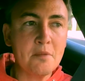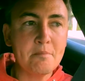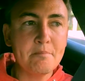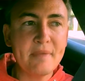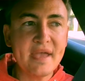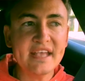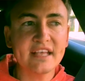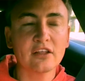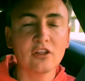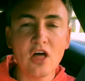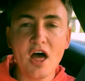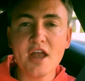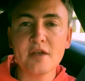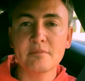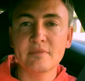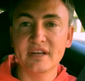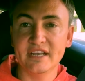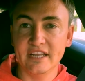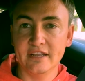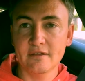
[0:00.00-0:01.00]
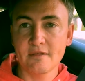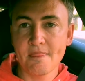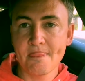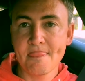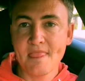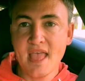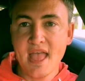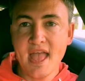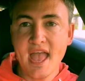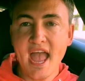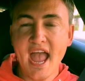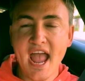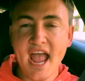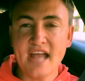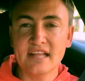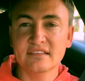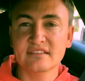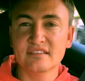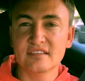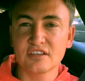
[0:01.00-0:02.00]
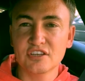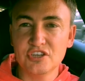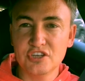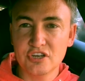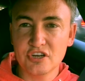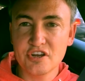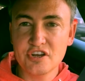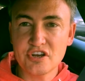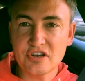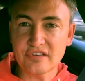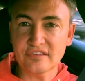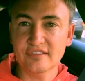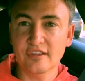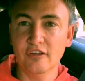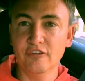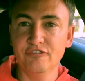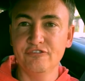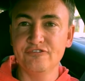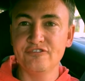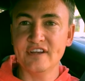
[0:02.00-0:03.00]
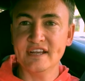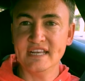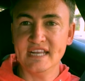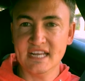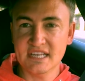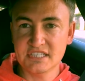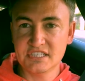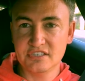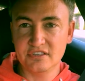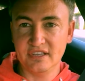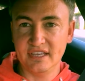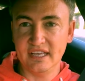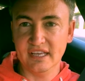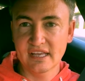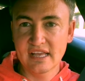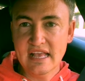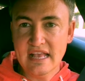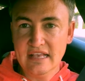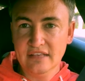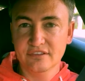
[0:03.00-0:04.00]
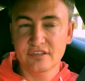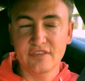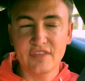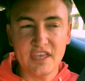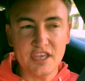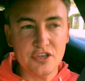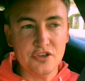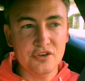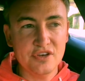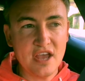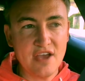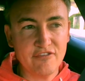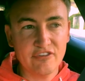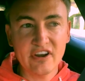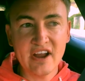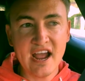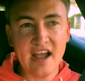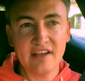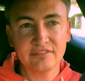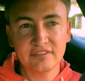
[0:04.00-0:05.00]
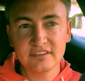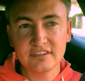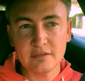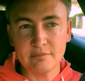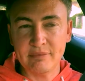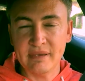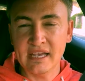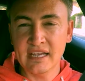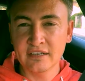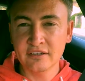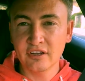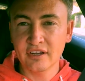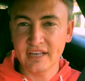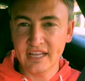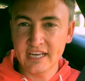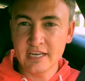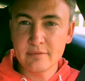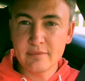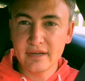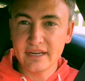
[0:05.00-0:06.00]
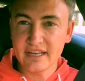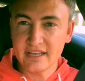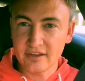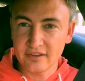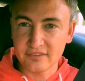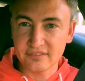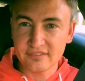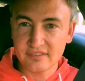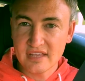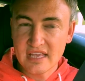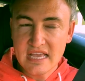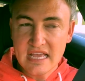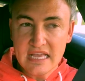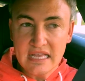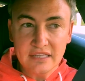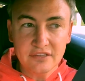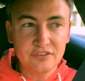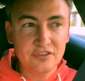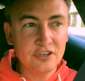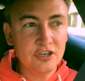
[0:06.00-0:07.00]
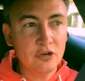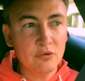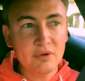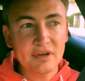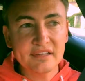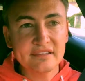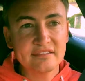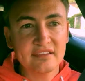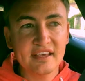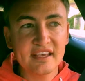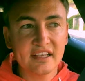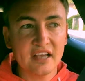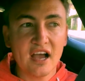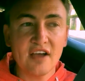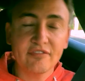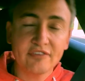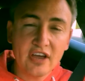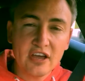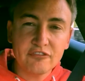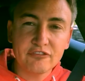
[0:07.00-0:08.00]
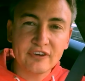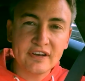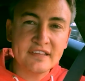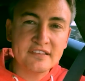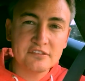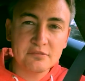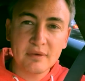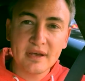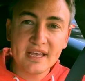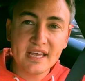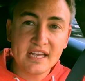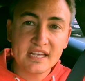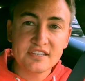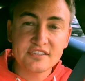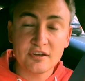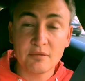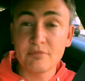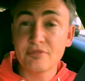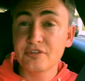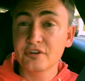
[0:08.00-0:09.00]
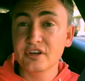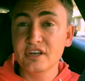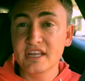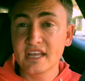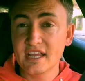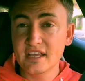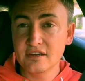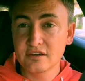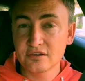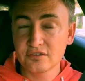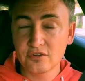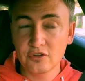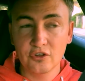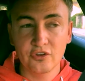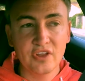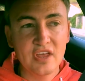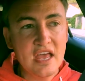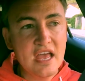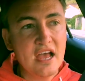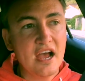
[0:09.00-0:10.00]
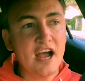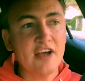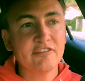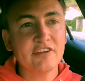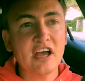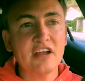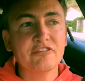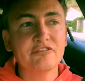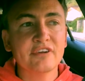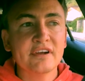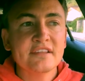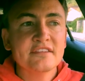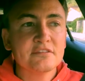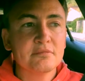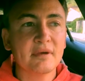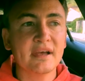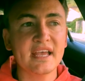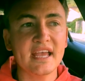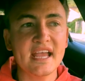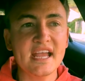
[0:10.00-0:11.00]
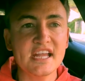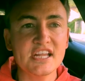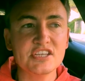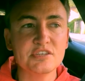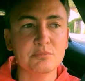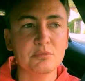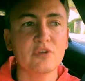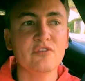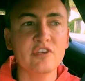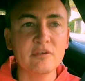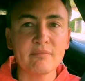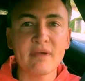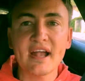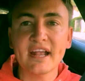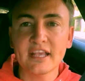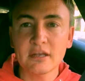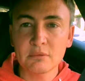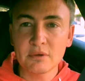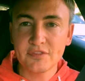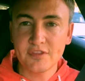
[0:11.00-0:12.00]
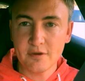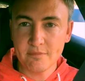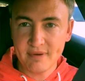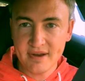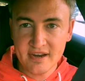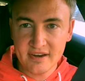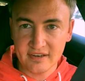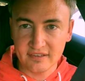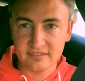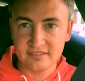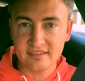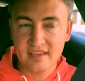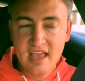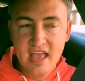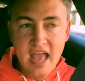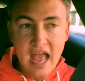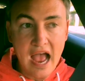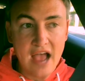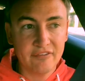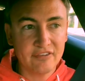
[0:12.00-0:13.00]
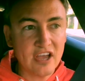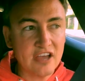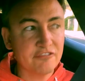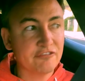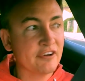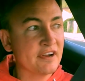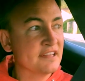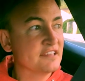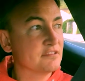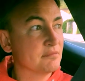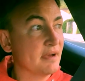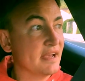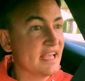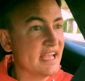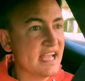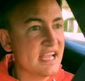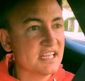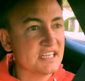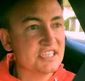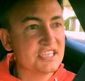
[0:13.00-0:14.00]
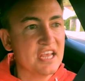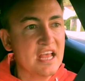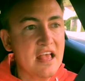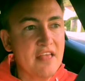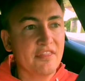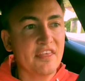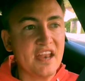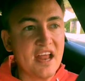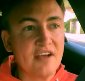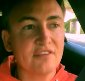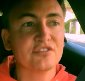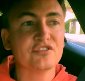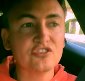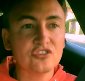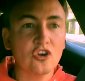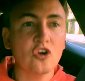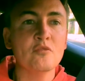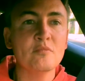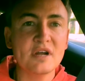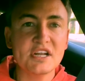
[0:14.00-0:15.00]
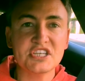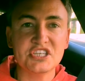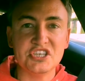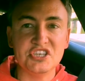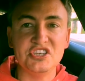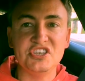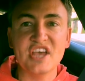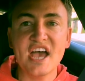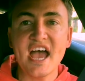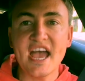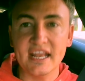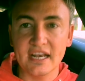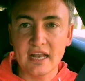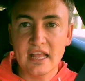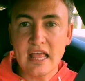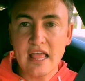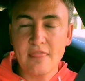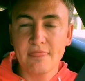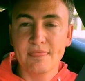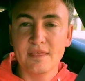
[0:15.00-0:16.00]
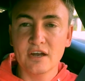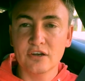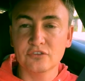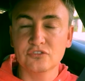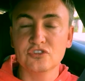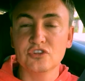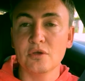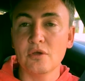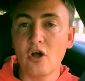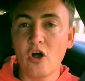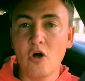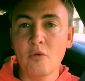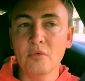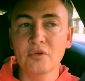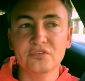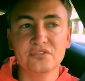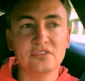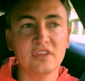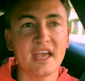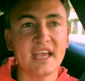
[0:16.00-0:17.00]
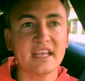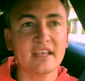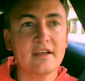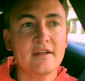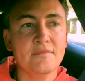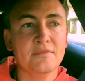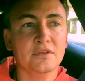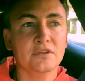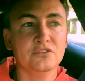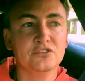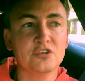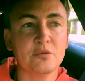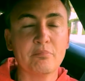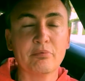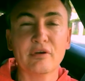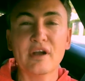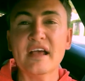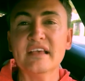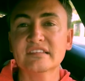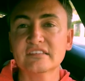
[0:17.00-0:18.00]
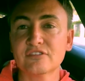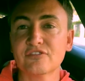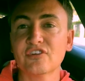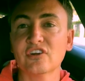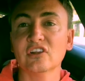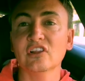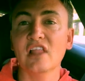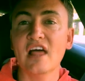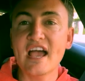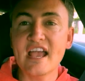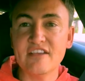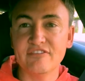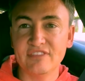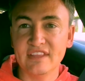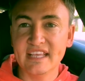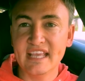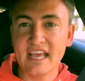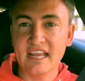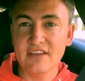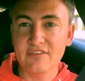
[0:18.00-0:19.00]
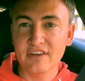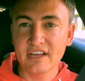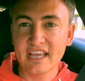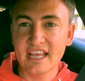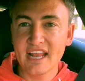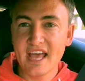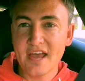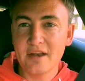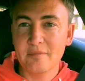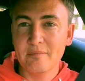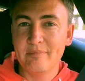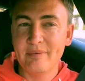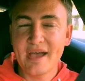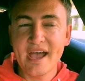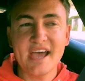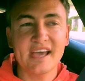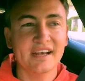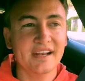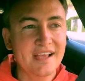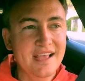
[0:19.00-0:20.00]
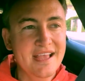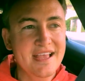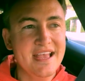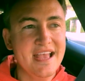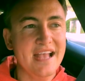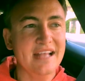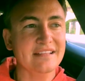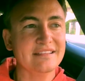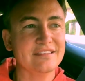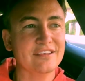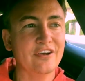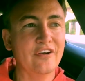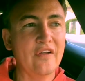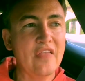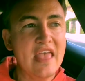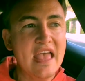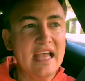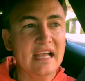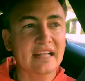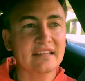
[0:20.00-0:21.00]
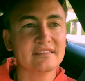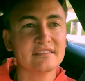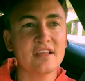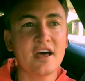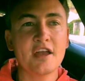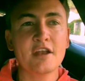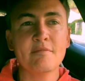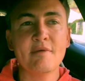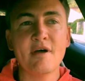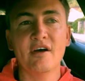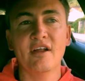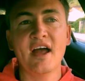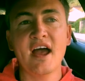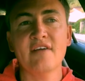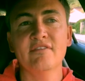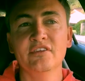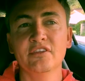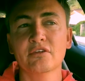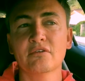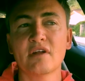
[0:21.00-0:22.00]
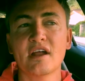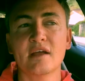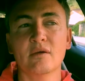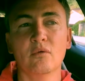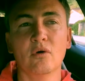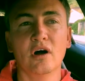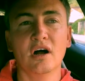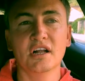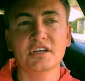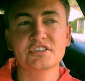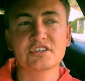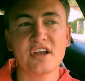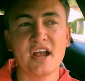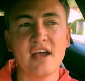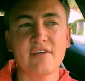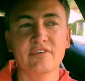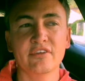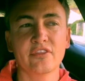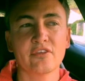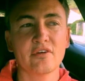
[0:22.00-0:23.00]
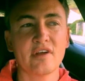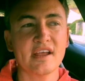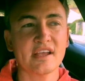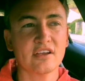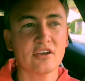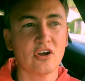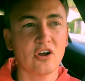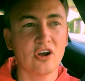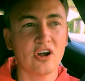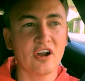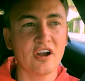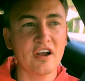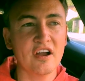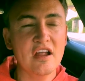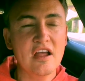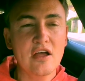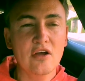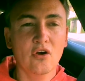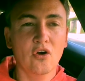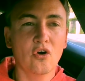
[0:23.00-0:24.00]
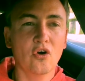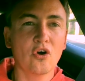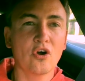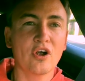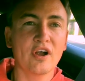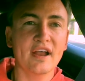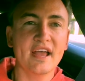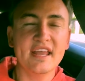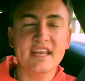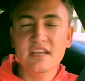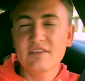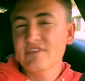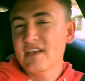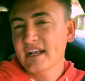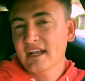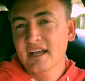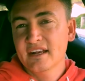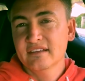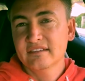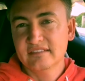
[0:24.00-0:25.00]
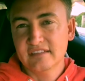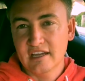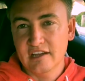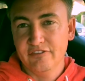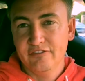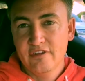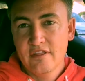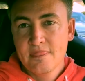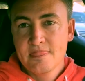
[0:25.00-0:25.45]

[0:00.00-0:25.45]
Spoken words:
make a lot of money, and secure yourself financially so that you never have to depend on anybody else. Do you know what it's like? I've got friends my age. I'm 38 years old. I've got friends my age moving back in with their parents. I've got friends my age that have so much debt. They're almost like depressed for life. They can't even get out of bed. And so it's not about having the right watch or having the right car or any of that kind of stuff.